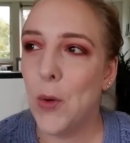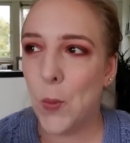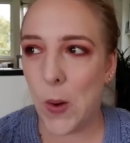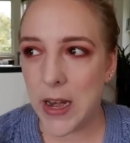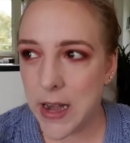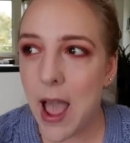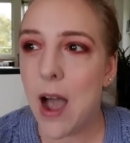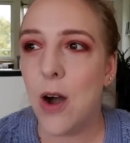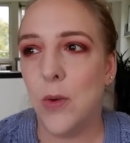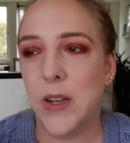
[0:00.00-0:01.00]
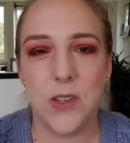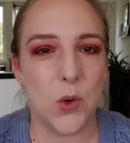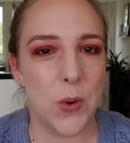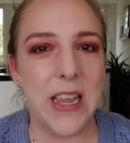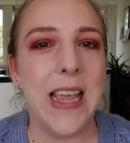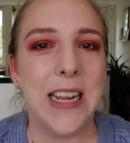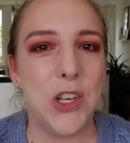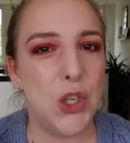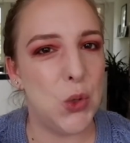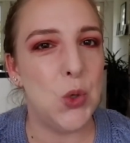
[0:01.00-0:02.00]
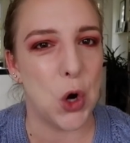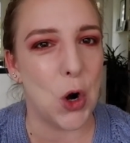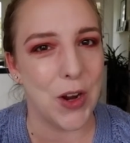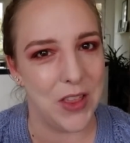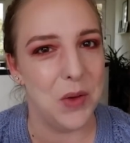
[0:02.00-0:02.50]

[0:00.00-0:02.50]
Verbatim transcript: Right now, it's already getting too dark